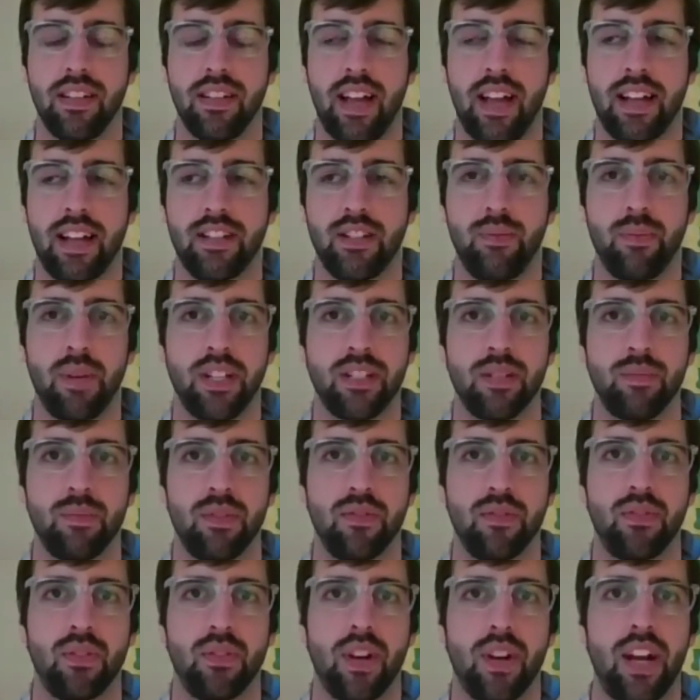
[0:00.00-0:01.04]
as you mentioned
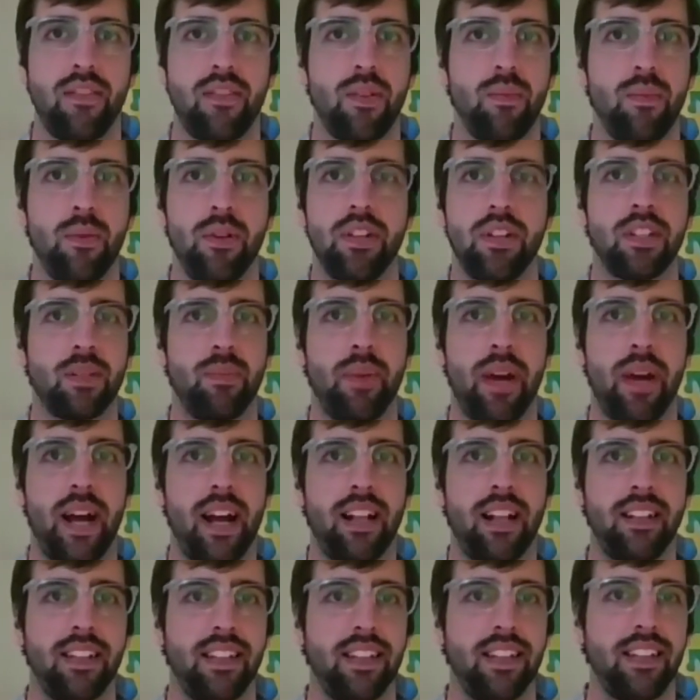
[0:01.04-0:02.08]
before, every
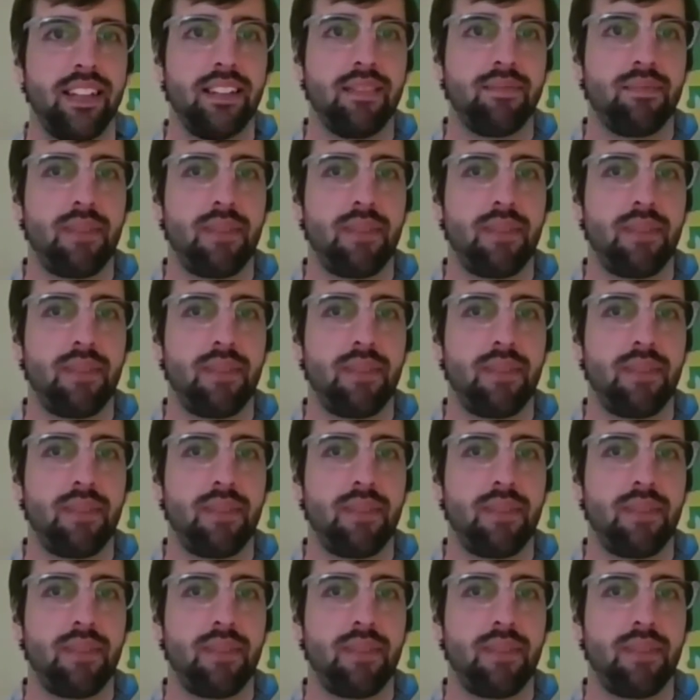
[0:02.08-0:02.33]
municipality